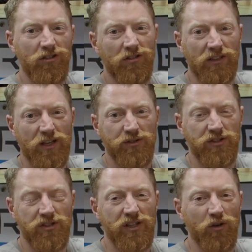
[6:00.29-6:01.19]
allows it
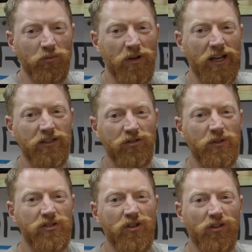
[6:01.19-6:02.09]
to sit upright so
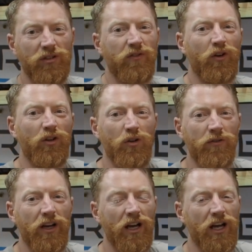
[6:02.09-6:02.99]
it's not going to fall
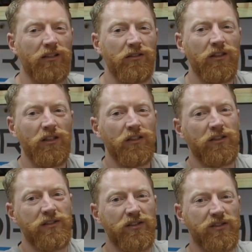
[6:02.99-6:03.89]
over and
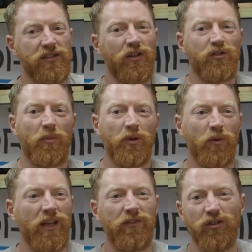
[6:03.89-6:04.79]
tend to stay on top of the
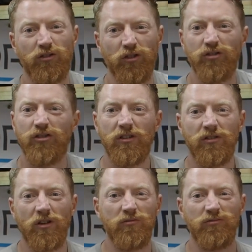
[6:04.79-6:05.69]
waves as such.
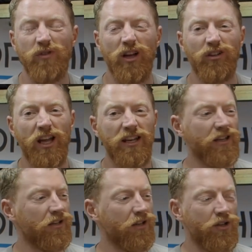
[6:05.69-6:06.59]
So quite a good idea.
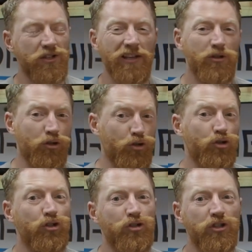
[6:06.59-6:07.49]
So that is
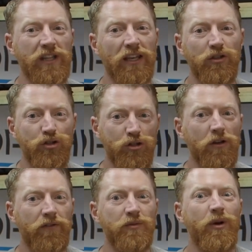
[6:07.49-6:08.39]
your standard
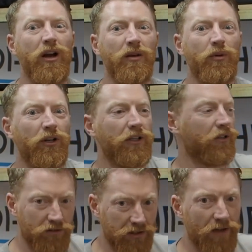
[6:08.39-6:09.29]
surface marker buoy.
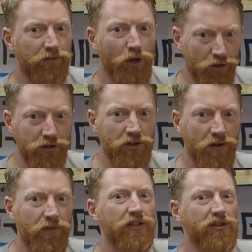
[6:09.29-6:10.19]
It's left on the
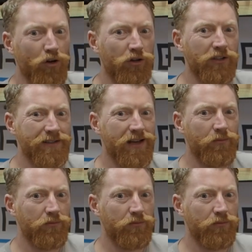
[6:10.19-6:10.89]
surface all the time.